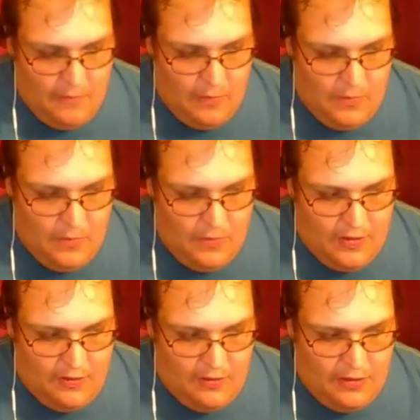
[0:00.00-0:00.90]
So
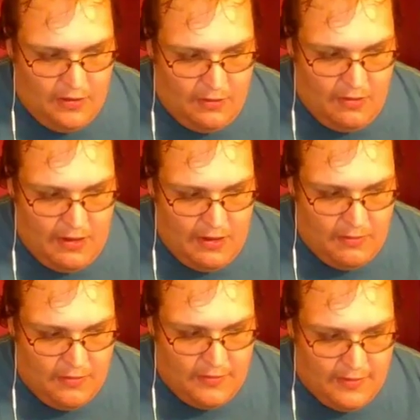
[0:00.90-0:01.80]
you are able to
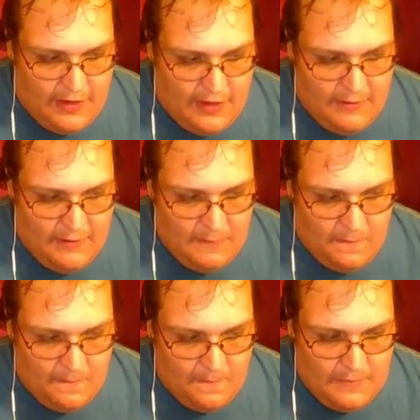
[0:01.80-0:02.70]
see.
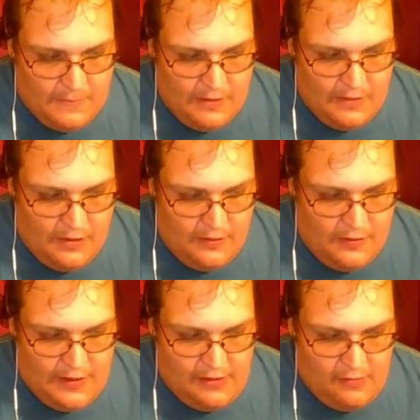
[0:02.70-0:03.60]

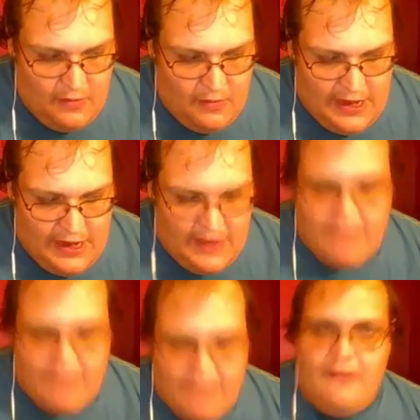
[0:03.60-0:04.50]
Then we have
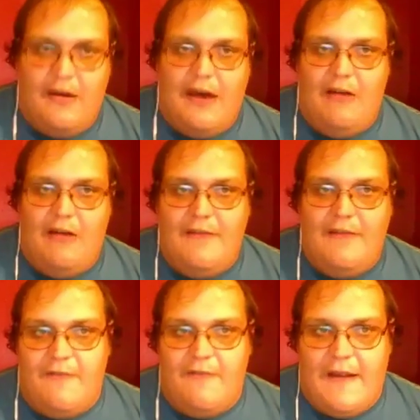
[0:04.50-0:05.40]
our lovely
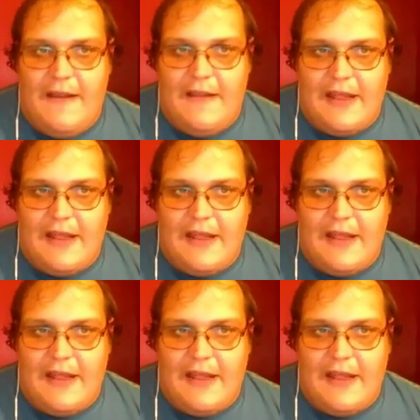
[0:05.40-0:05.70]
friends,